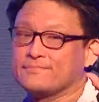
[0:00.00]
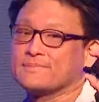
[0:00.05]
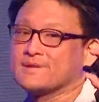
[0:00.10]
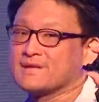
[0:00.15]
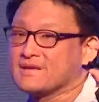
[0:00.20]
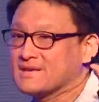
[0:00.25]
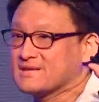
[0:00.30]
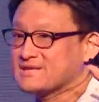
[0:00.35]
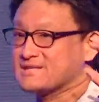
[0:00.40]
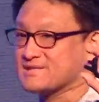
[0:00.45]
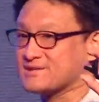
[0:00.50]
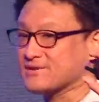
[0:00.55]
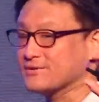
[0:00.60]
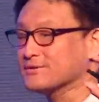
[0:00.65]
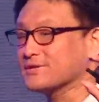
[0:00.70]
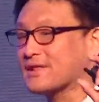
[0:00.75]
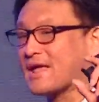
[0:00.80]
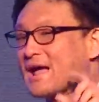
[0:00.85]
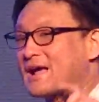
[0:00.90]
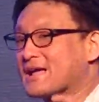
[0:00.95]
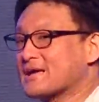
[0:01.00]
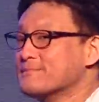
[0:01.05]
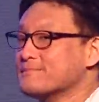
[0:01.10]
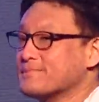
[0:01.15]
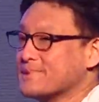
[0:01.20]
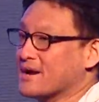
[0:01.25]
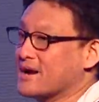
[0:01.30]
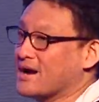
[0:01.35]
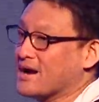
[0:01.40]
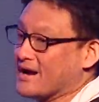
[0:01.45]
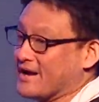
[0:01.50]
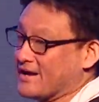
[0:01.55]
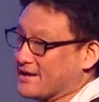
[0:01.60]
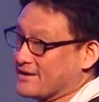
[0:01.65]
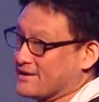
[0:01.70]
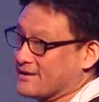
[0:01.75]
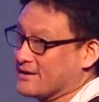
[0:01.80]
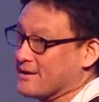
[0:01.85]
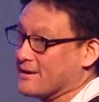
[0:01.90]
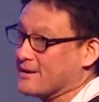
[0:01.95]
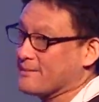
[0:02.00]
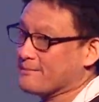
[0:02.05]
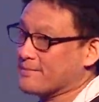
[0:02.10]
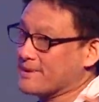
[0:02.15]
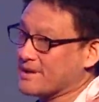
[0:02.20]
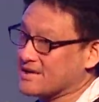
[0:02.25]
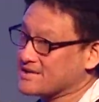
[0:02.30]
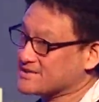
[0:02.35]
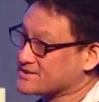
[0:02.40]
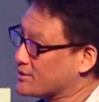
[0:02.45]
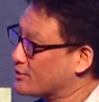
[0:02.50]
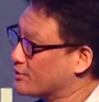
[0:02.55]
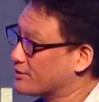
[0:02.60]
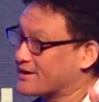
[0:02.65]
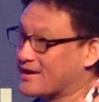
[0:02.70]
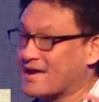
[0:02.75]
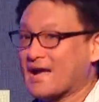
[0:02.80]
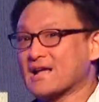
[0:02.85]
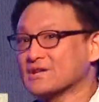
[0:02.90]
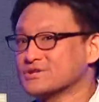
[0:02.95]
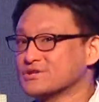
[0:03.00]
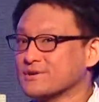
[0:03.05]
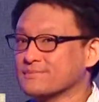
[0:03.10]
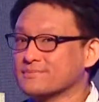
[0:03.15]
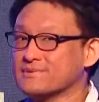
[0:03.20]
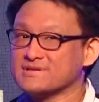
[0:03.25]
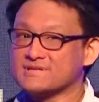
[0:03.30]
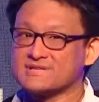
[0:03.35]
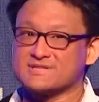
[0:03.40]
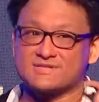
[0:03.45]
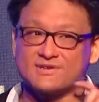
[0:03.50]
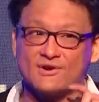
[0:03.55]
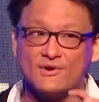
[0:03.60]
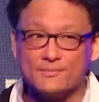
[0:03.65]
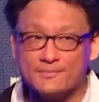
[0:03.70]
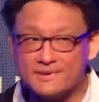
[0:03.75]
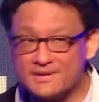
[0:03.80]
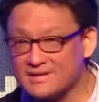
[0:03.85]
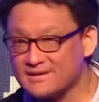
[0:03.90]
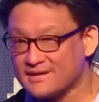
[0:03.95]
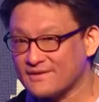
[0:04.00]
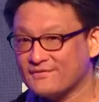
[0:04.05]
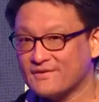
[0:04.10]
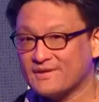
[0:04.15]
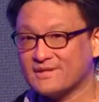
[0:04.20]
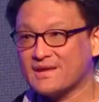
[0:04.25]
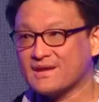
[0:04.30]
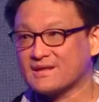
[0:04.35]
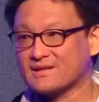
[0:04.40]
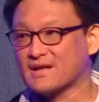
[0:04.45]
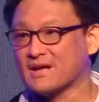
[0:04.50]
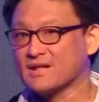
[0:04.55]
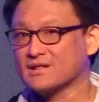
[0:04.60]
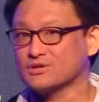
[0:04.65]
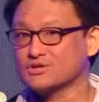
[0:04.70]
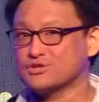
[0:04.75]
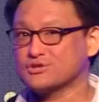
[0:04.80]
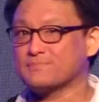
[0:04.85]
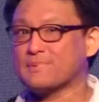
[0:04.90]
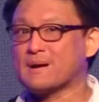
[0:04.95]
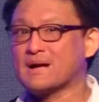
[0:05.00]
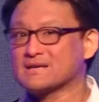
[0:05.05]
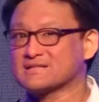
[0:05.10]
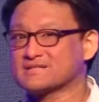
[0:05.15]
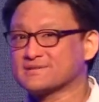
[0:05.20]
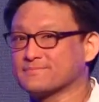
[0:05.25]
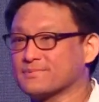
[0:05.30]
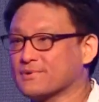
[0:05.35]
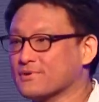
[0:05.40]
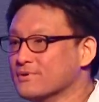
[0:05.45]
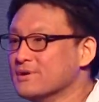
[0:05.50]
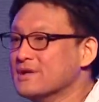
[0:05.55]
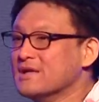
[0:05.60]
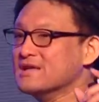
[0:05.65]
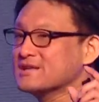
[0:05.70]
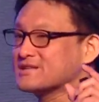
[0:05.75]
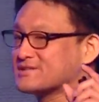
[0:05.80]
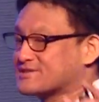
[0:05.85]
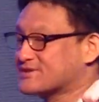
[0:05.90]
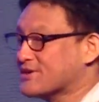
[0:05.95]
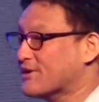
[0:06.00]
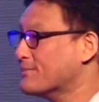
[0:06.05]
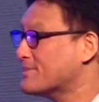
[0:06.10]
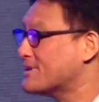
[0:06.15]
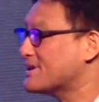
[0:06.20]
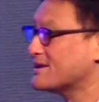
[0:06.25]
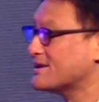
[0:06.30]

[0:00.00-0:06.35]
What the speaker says: is still lagging behind, but it's going to catch up. There's so many different technology possible, so many